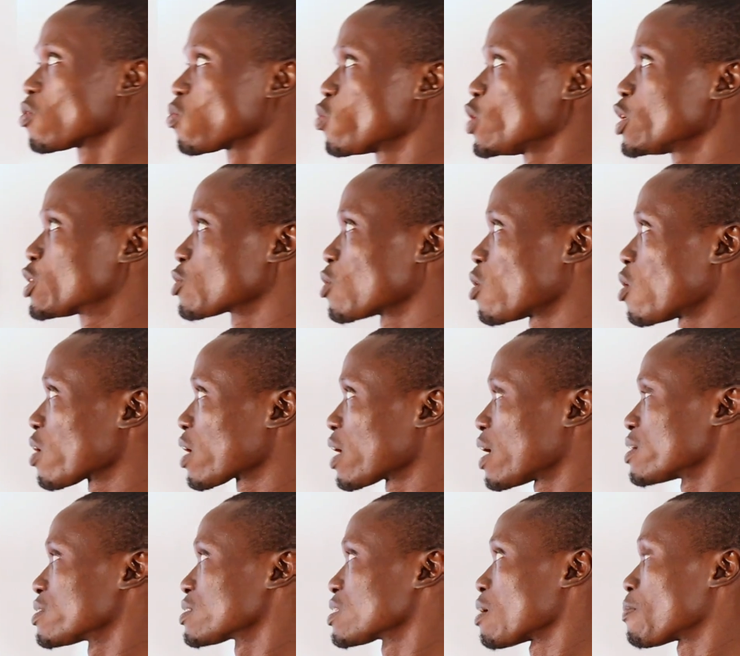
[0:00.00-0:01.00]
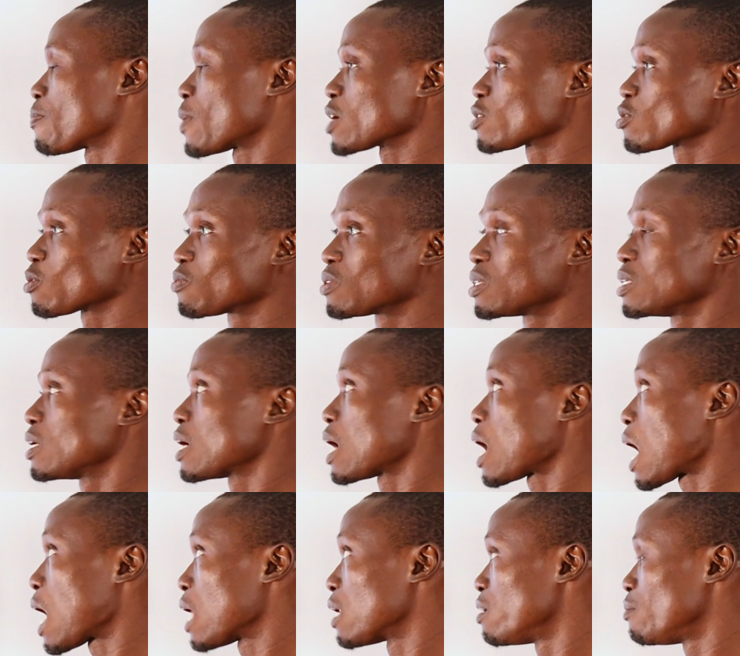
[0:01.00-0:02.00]
Which organs are part of the
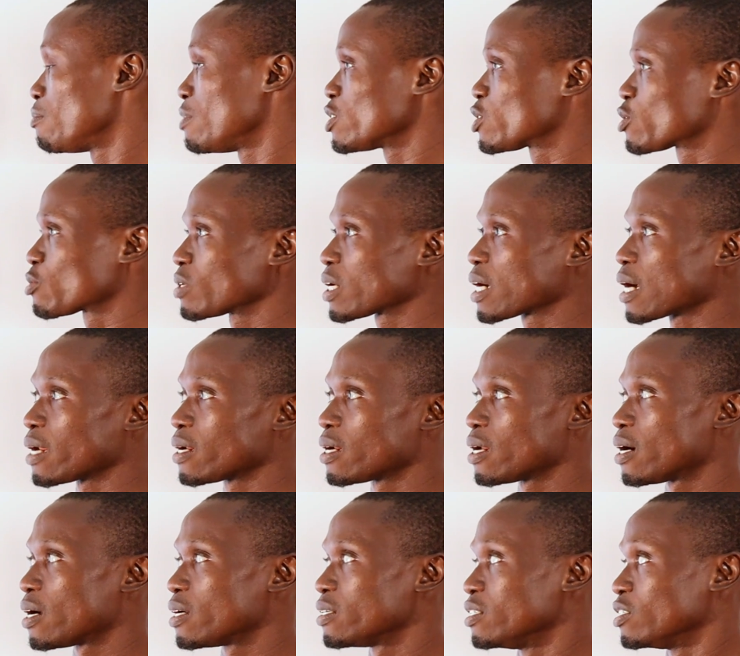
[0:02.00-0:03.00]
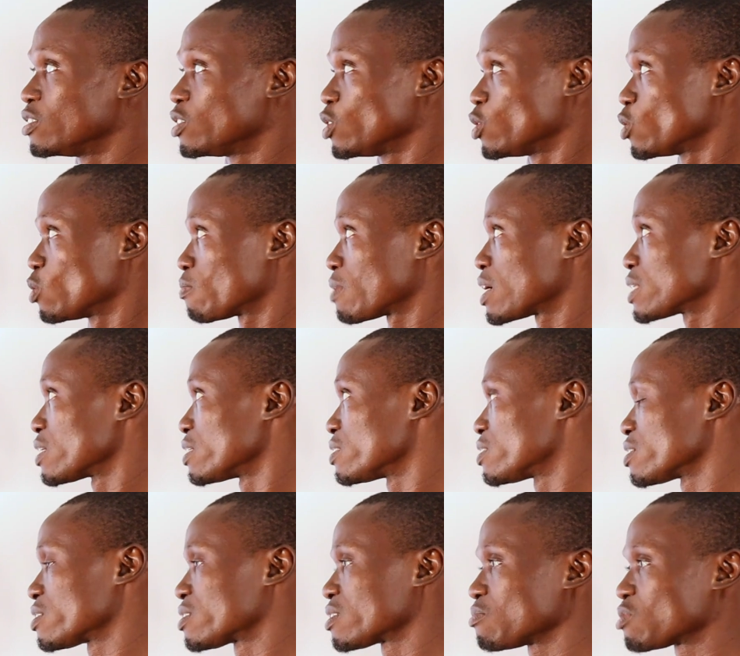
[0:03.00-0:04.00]
alimentary canal in the human
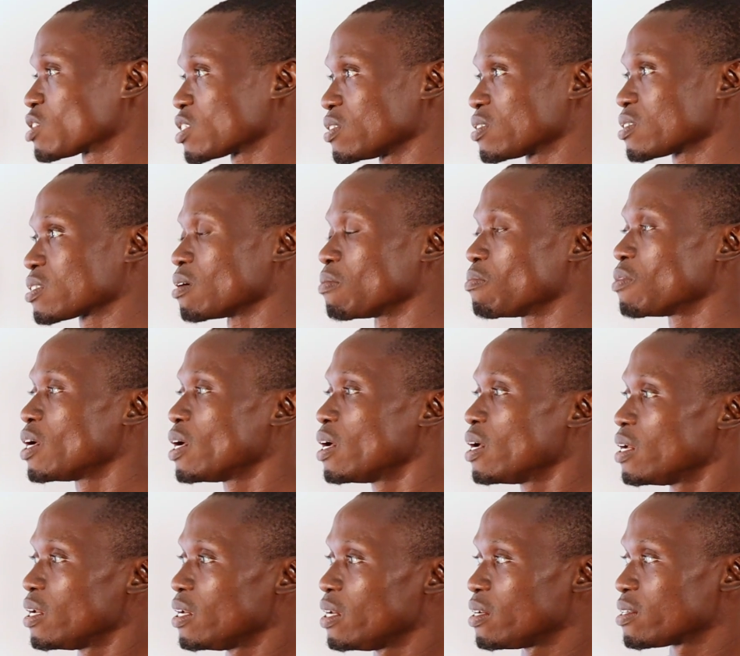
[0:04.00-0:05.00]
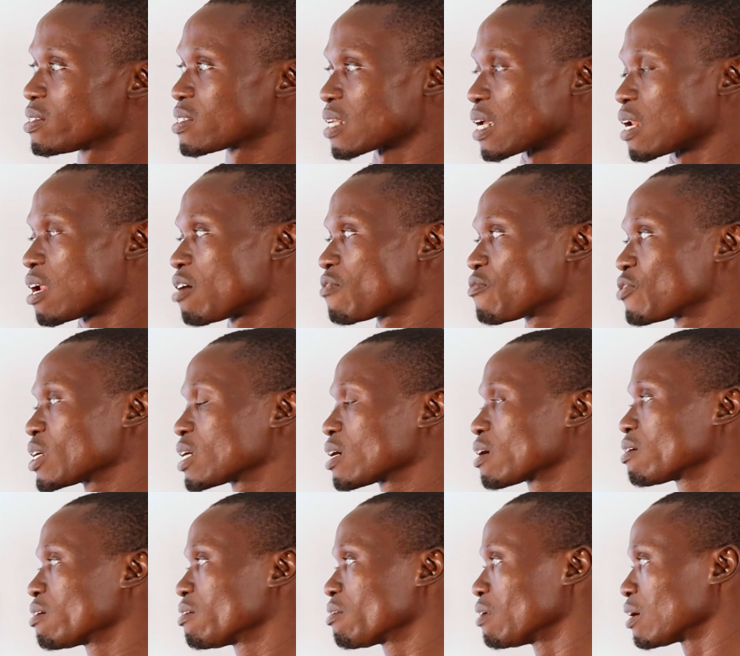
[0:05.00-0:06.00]
digestive system? A.
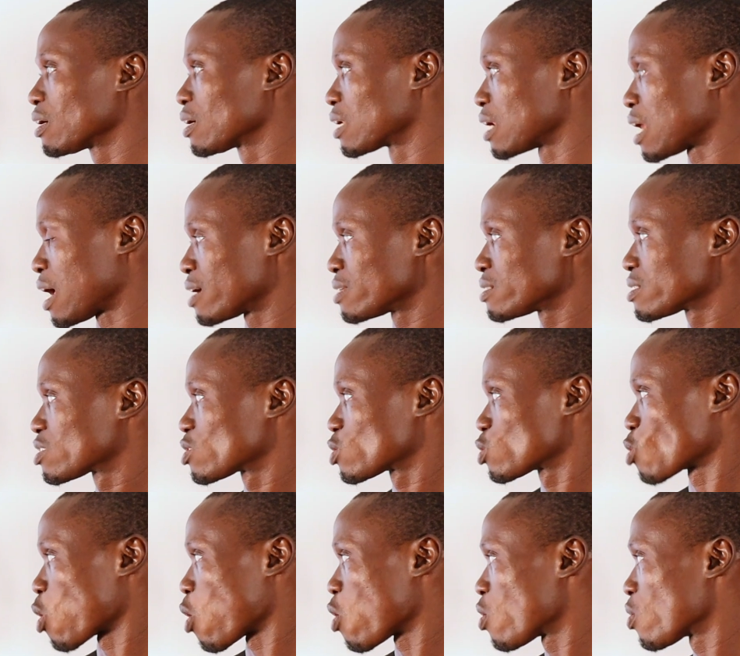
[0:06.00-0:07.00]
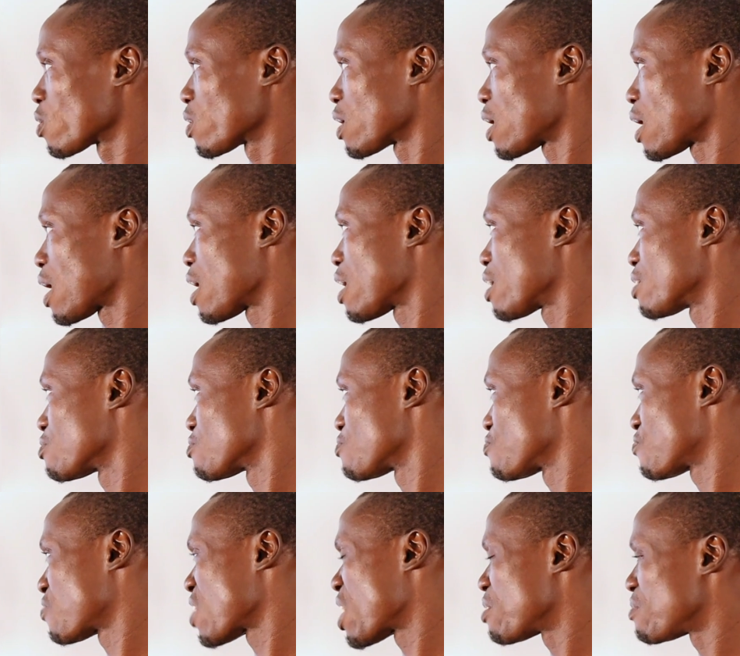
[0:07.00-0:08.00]
Salivary glands, tongue
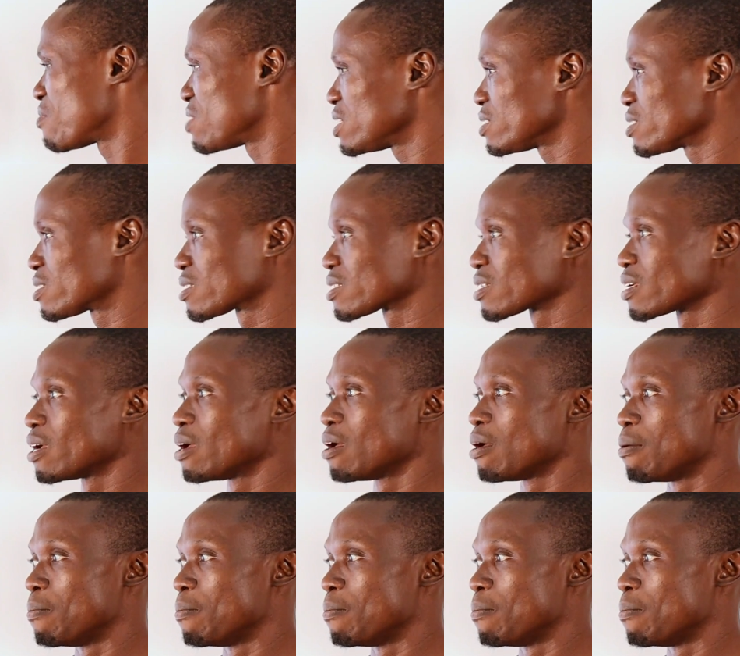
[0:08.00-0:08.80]
and pharynx.